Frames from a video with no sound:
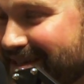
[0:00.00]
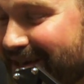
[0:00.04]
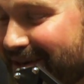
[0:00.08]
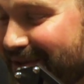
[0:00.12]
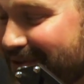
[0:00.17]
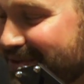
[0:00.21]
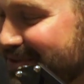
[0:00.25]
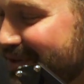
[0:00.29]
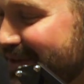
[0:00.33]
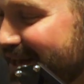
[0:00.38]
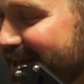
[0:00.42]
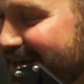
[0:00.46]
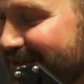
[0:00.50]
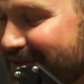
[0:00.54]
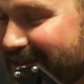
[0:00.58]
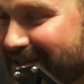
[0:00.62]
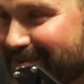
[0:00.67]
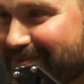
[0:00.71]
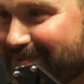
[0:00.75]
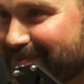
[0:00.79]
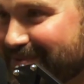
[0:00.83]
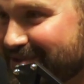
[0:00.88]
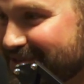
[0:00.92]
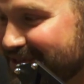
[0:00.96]
And tell you how
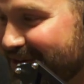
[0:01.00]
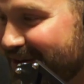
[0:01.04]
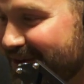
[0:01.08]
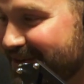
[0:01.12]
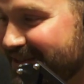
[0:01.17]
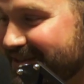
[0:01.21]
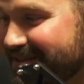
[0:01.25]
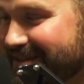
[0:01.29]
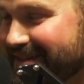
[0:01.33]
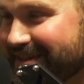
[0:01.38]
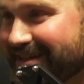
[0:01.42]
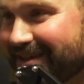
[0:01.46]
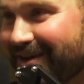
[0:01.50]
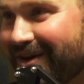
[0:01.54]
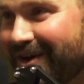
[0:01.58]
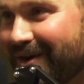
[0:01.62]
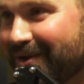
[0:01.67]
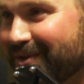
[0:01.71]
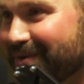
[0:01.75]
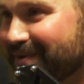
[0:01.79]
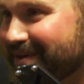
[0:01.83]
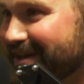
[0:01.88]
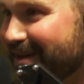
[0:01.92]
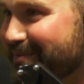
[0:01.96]
they started
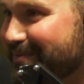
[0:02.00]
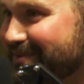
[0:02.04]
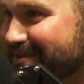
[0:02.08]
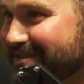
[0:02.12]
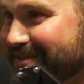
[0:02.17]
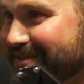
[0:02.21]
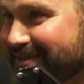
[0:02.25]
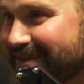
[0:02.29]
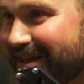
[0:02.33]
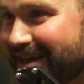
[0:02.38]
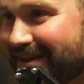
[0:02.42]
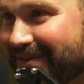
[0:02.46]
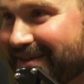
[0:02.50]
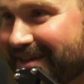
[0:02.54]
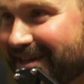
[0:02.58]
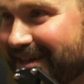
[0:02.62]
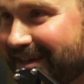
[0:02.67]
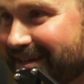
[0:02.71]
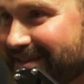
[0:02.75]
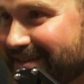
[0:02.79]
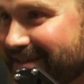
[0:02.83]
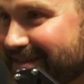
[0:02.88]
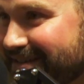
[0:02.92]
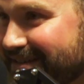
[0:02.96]
all the way up until how they
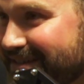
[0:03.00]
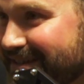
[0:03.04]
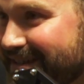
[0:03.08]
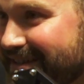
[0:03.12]
ended.